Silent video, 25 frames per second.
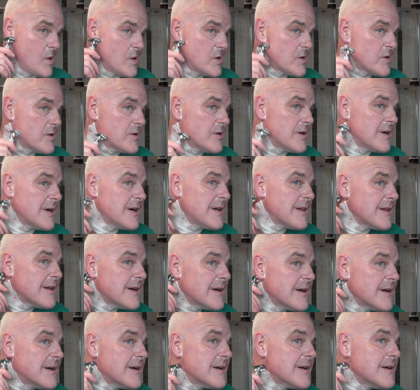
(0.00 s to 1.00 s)
So I'll
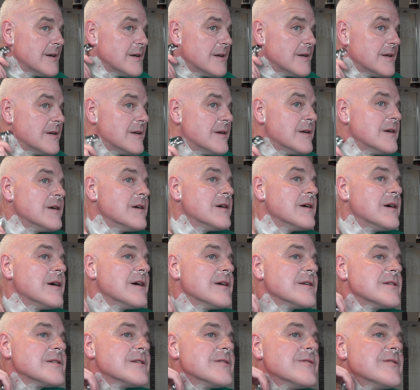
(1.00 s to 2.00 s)
uh,
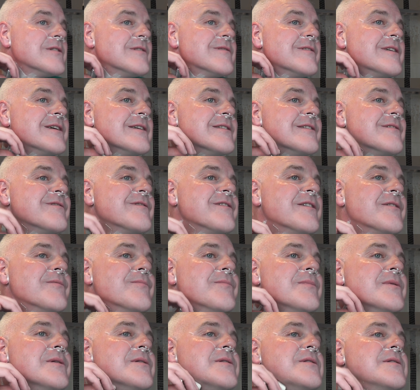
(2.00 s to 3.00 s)
I still have that to
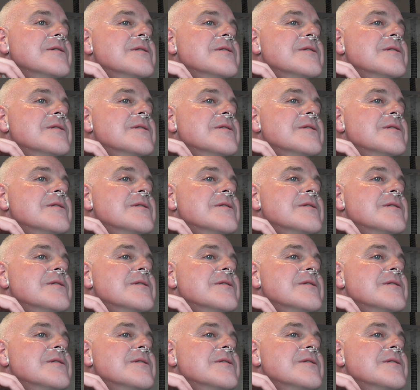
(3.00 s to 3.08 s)
film.